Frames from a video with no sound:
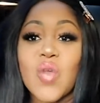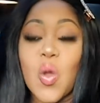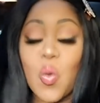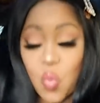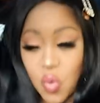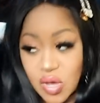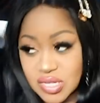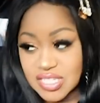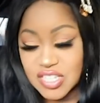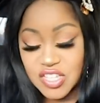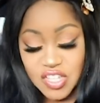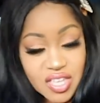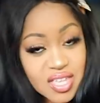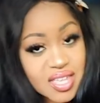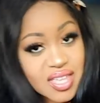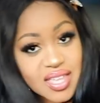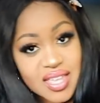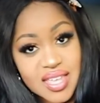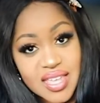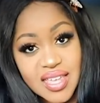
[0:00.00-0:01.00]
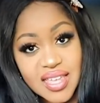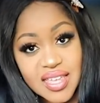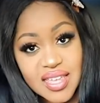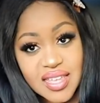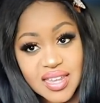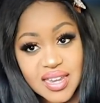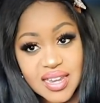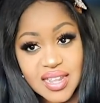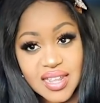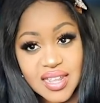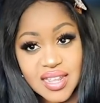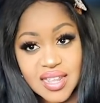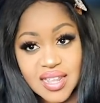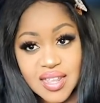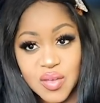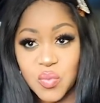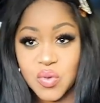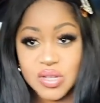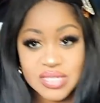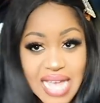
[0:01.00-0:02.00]
What's good?
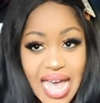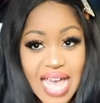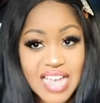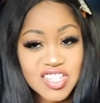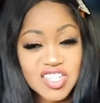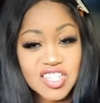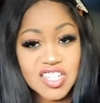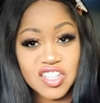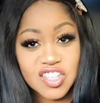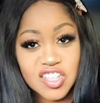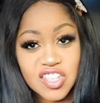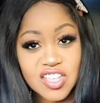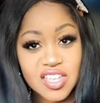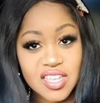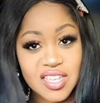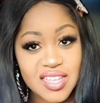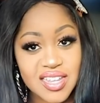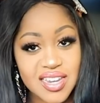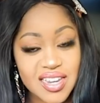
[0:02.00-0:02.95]
What's actually good?